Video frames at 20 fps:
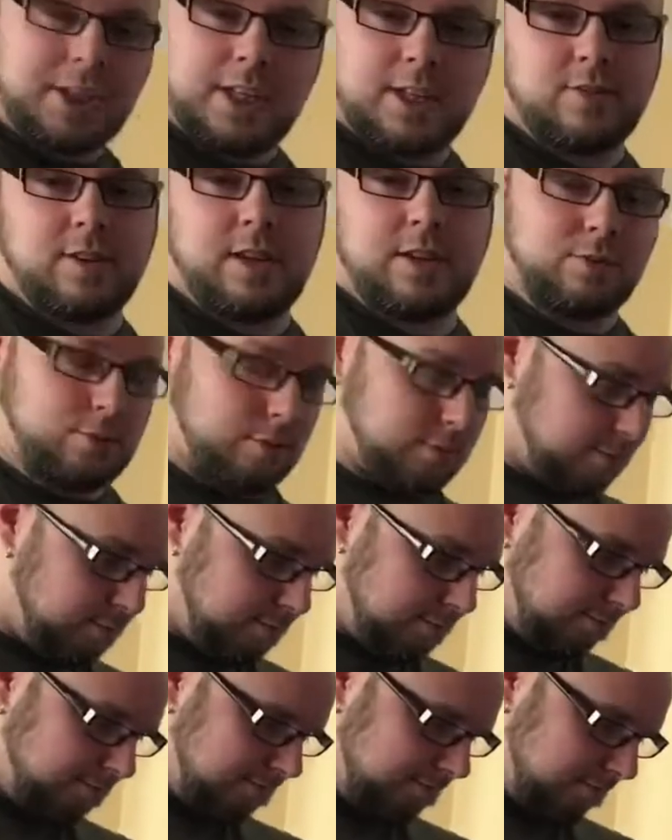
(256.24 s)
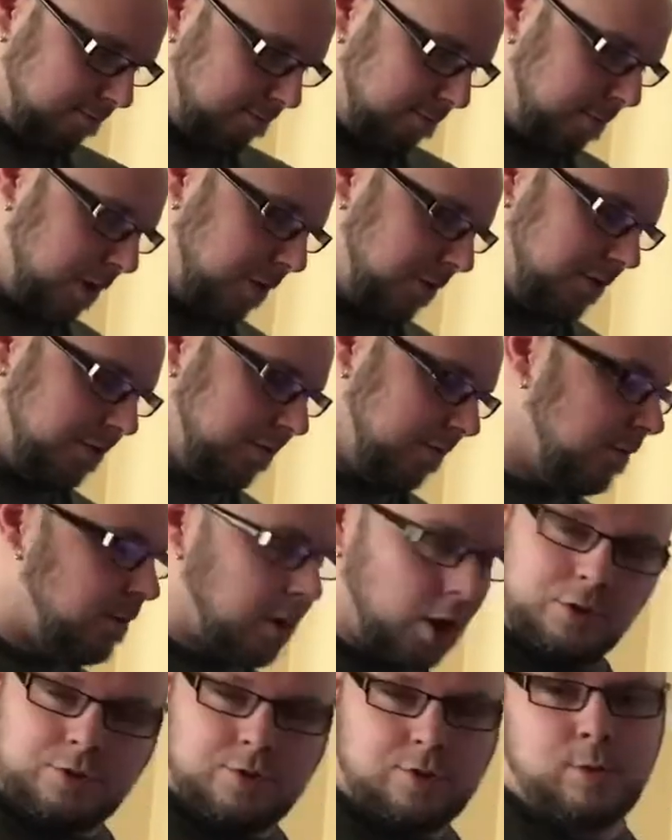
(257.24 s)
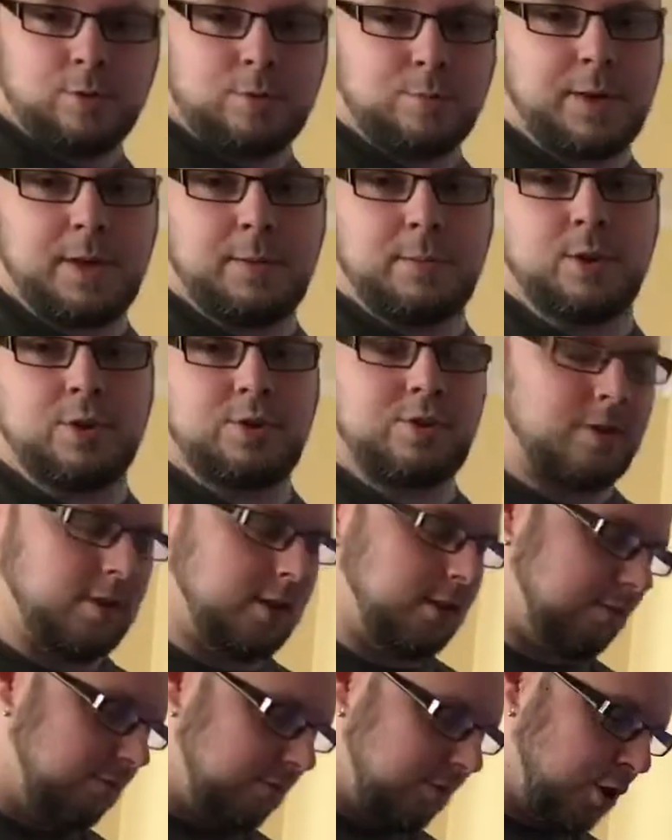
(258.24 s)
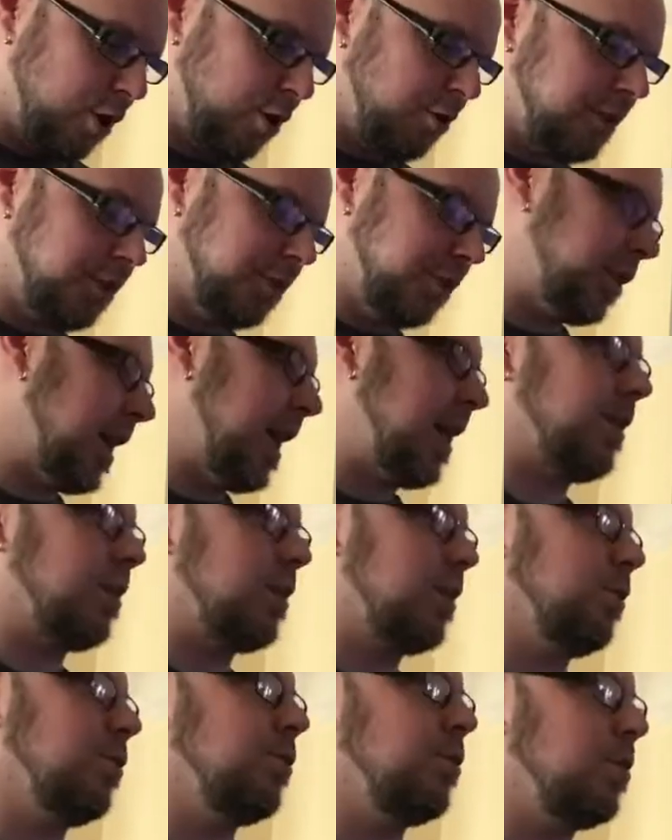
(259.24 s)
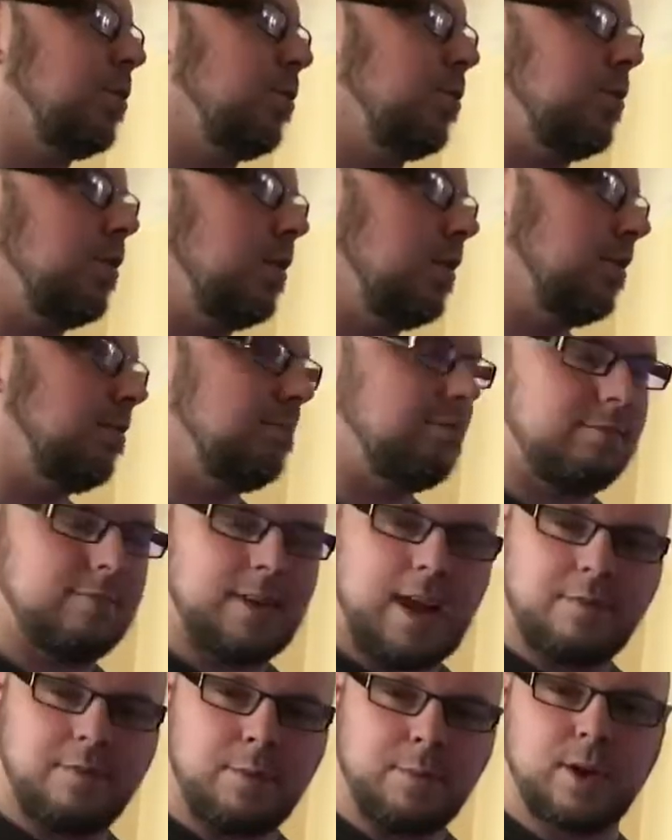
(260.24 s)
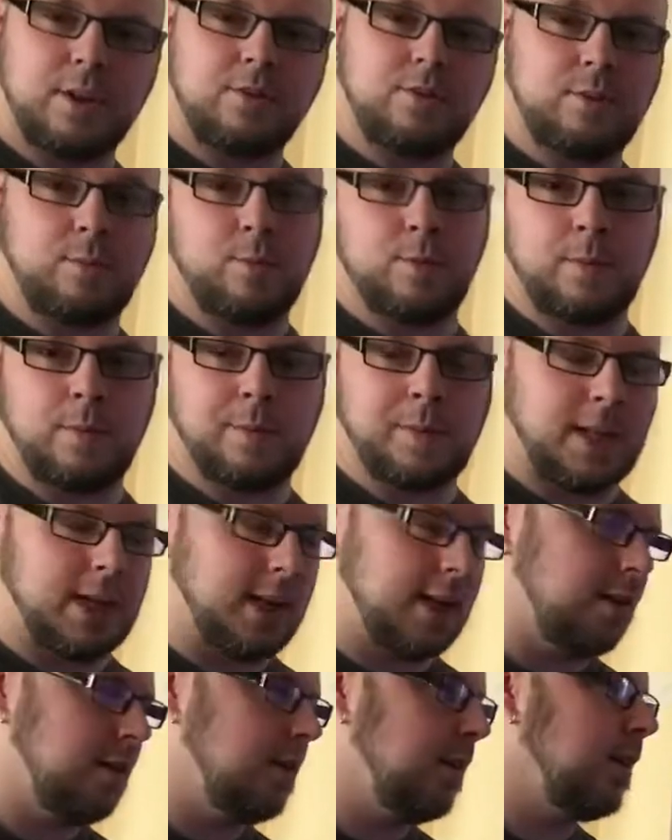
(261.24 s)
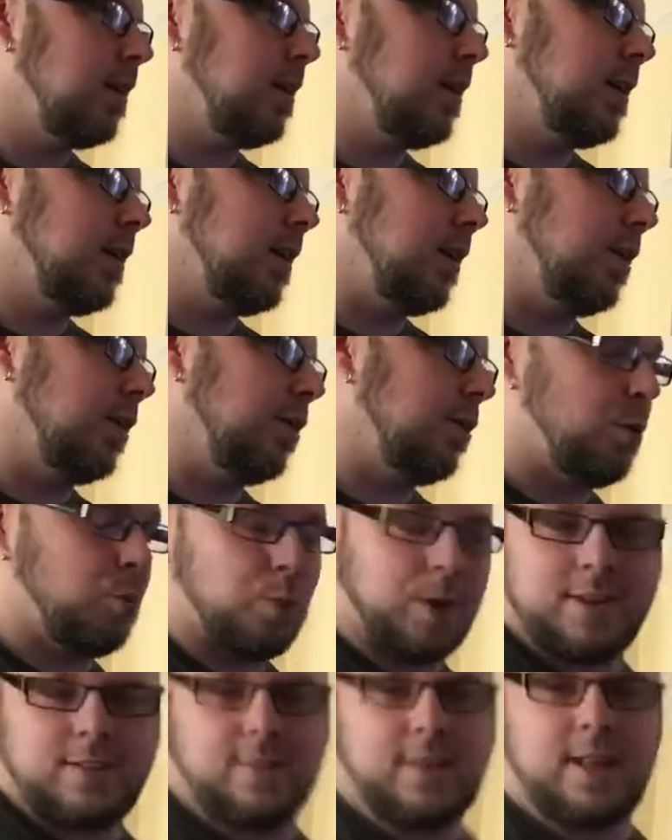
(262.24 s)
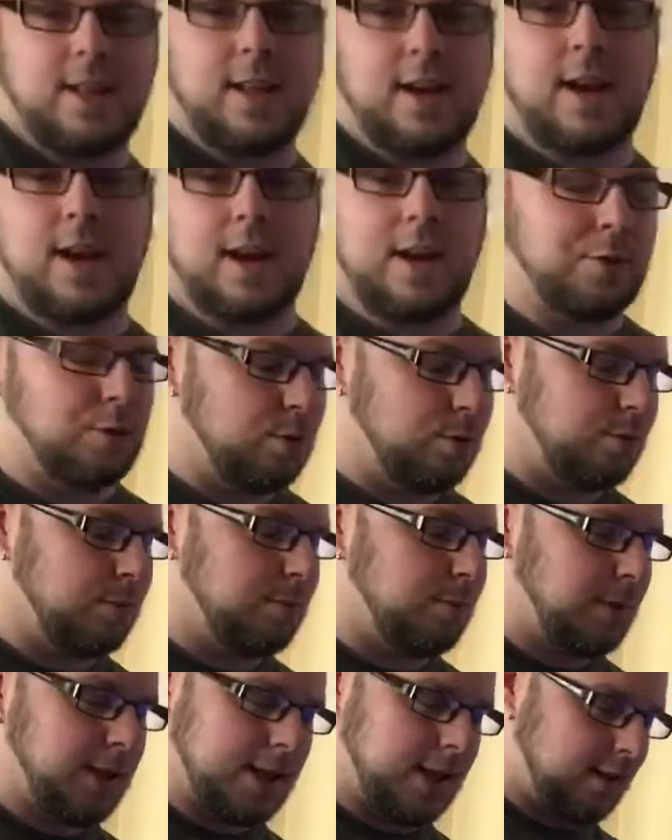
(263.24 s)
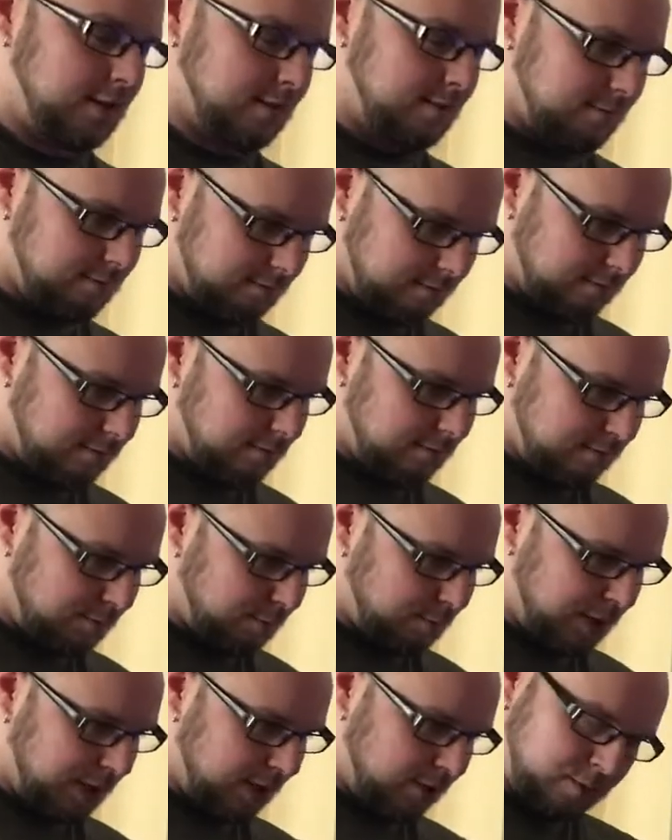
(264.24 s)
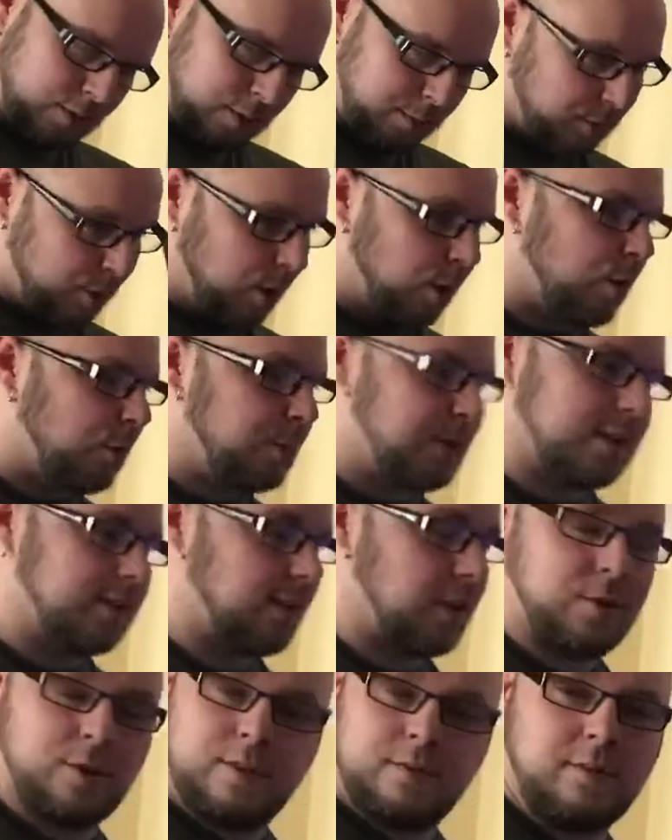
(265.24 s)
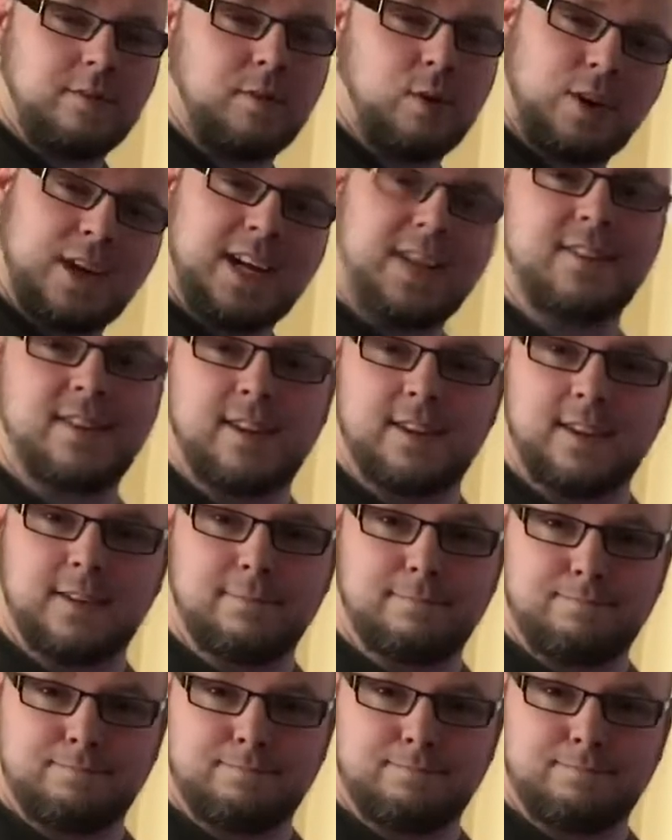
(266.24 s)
HD setup. Modern consoles, pretty much. The current gen consoles that everybody seems to be playing. And when I say that, I don't mean PS4 Pro, because I don't have a 4K telly.